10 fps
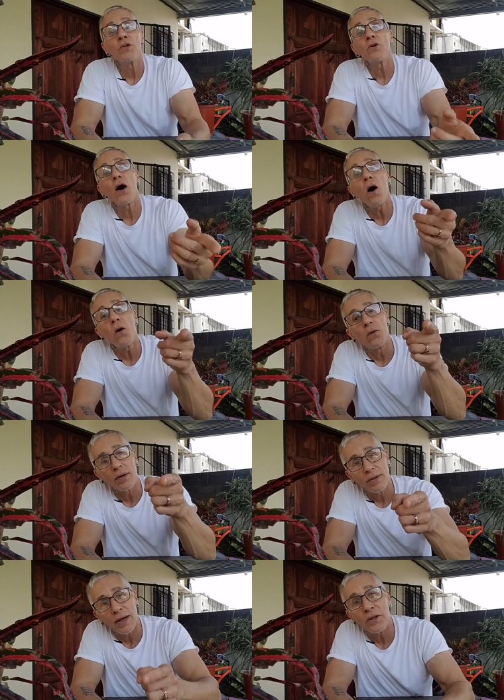You know,
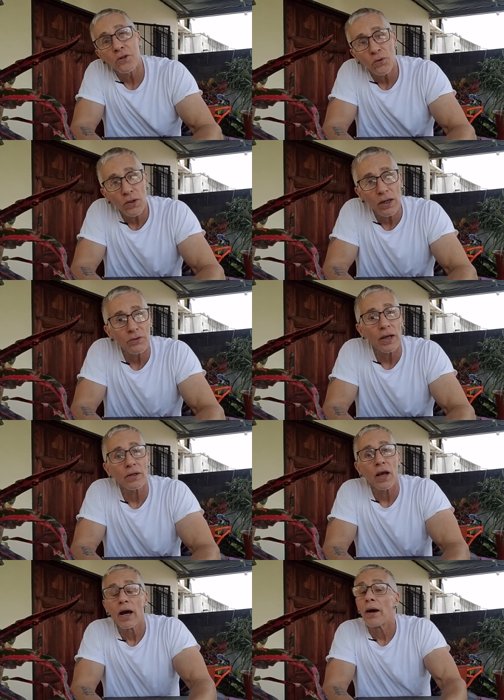oh, you know, well,
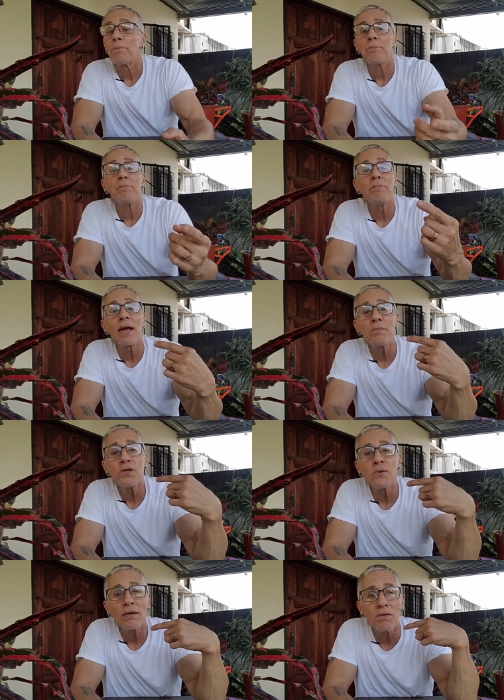
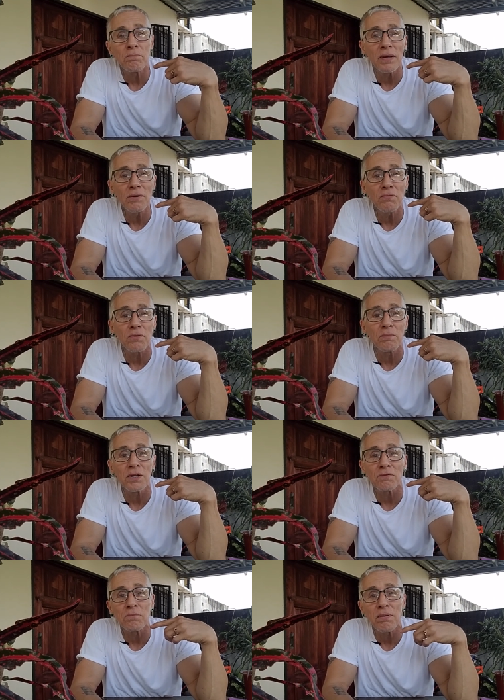maybe you have a beef with
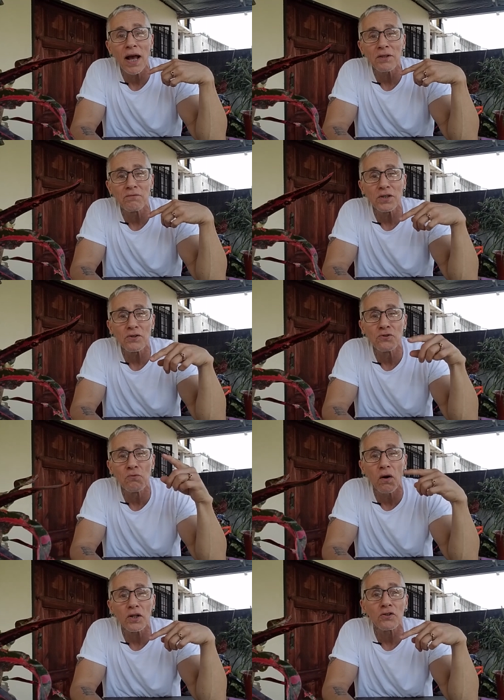me from past videos.
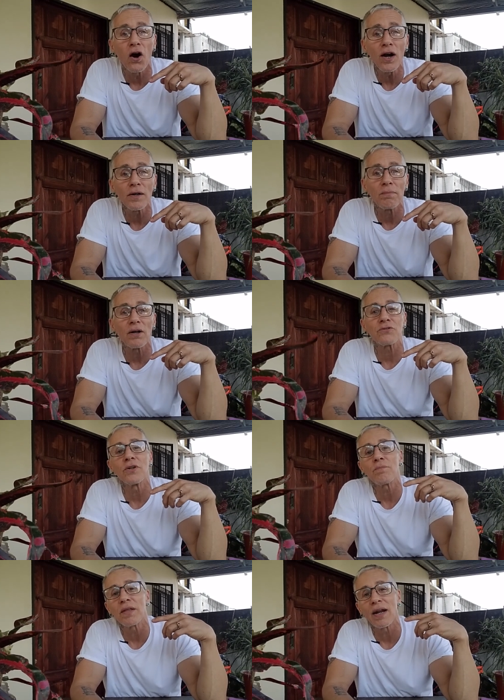You want to talk about
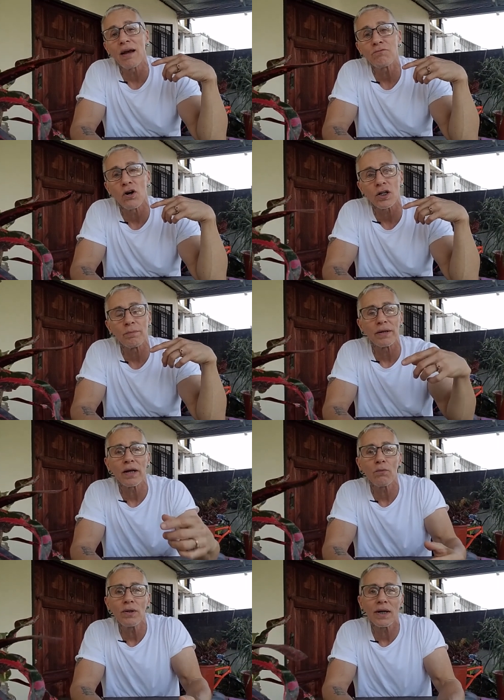something I've talked about.
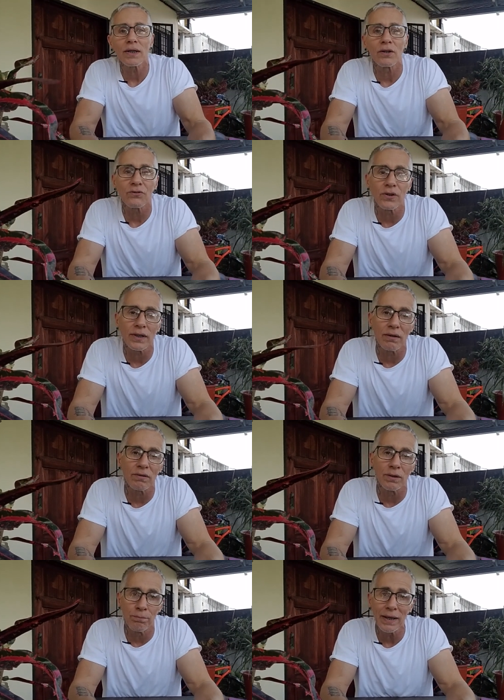Now, we're not going to sit and
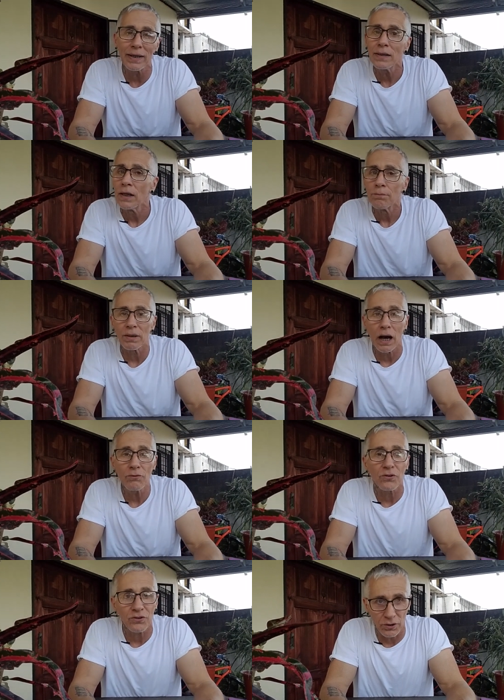have a debate, but
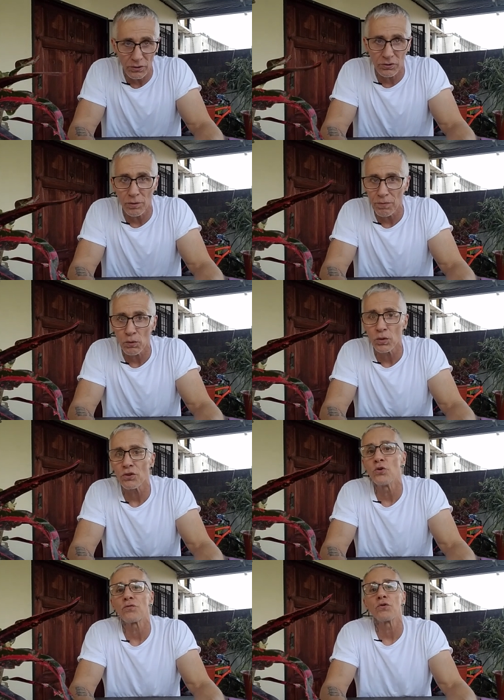I'll discuss something
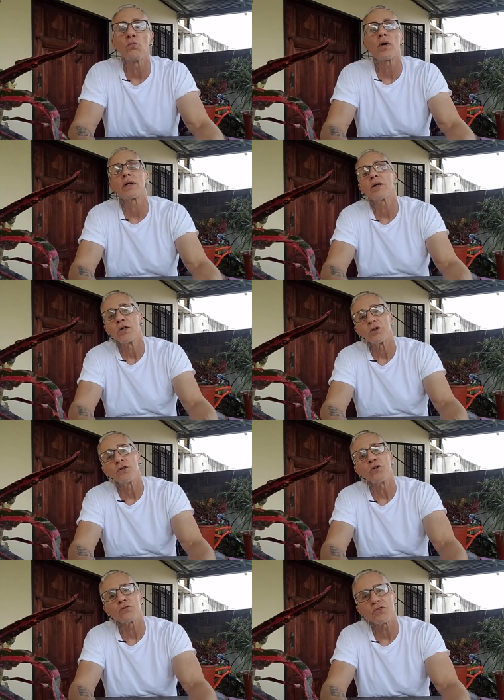with you if you want to,
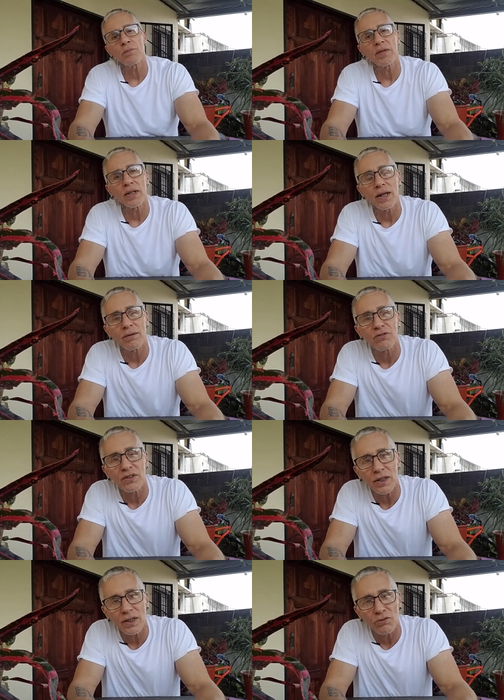you know, something that I have
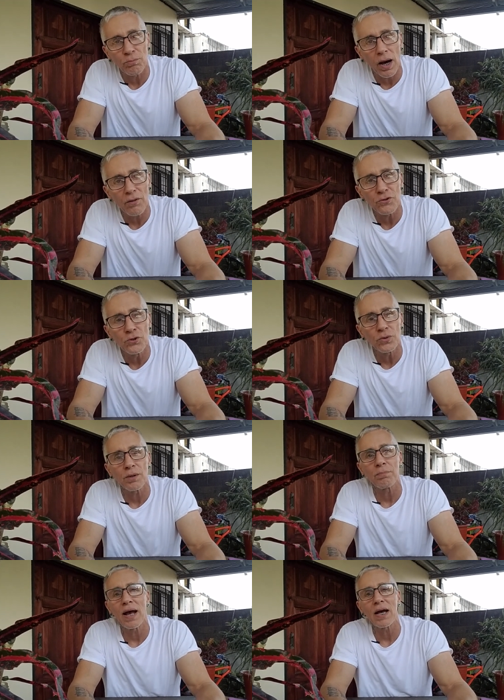said has bothered you
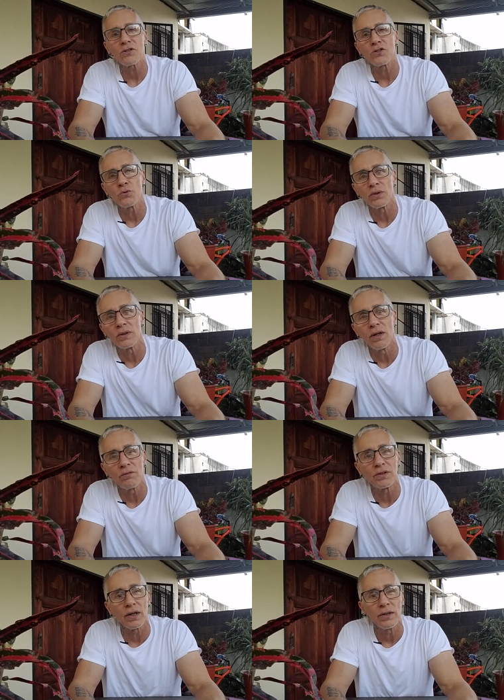in the past and you would
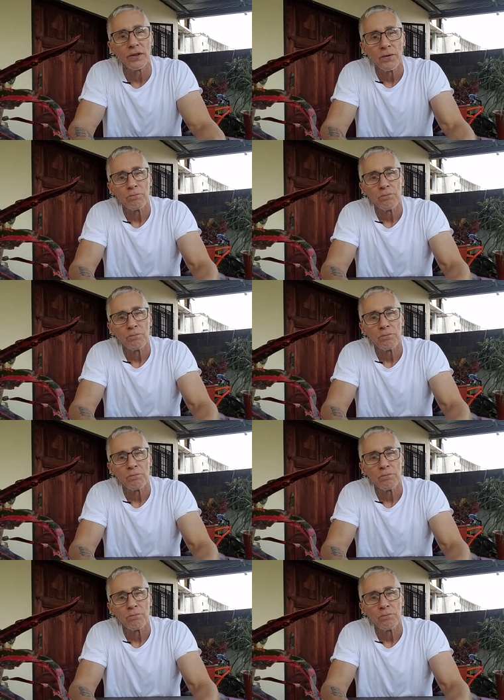love to,